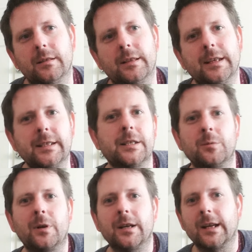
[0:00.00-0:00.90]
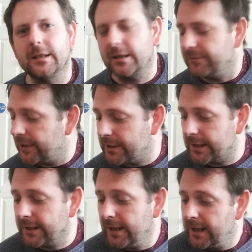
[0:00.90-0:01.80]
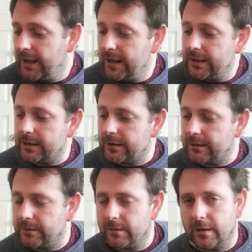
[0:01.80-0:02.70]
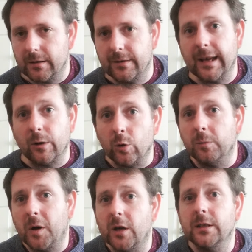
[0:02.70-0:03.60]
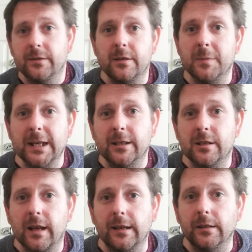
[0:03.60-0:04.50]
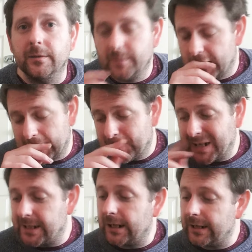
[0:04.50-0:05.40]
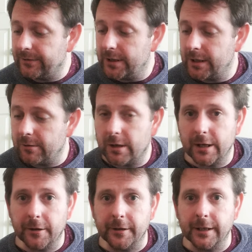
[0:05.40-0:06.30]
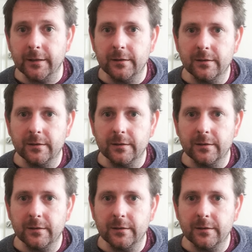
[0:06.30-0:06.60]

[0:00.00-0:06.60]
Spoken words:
this is where it gets confusing. So they're all part of the major scale. So basically, if you do Ionian,